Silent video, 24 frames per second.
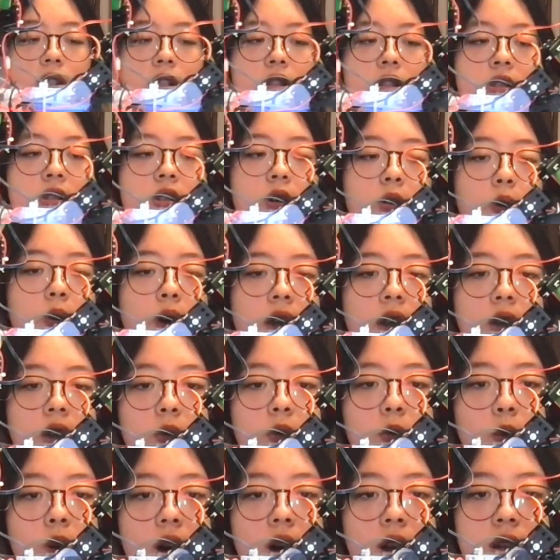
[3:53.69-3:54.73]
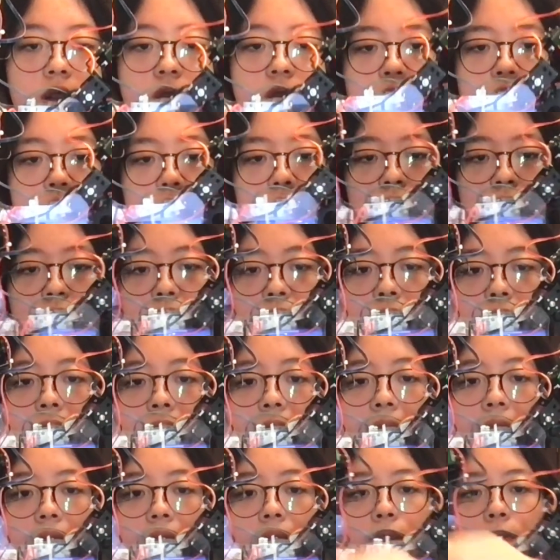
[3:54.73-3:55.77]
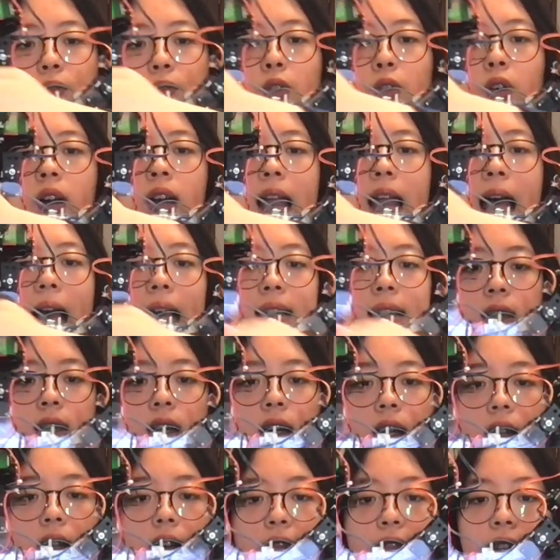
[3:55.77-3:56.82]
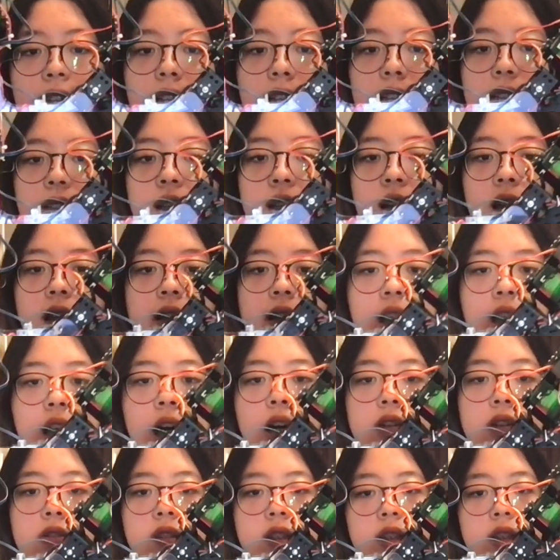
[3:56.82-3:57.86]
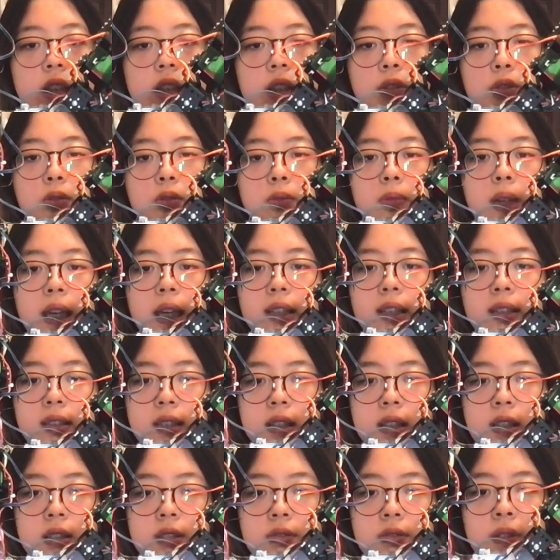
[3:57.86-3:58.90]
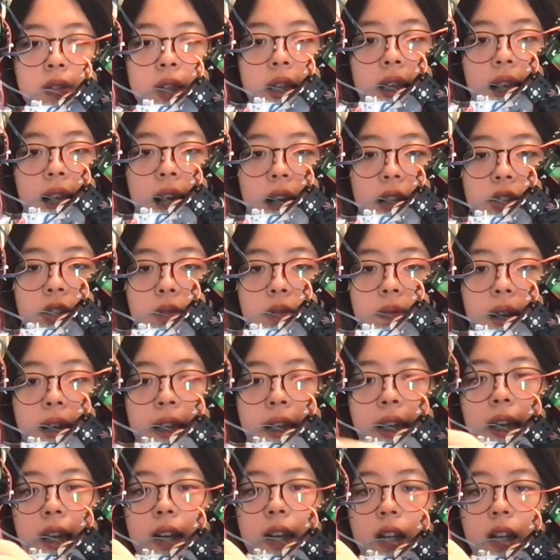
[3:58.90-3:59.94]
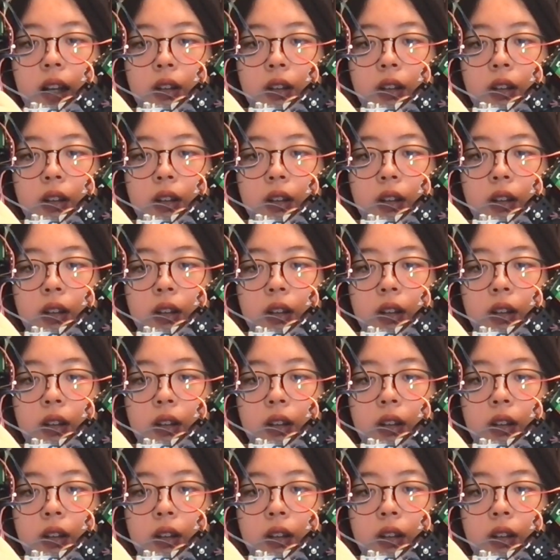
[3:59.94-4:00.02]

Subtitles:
So when the 1, 3, and 4 legs are lifted, the codes need to make this 3 electromagnetic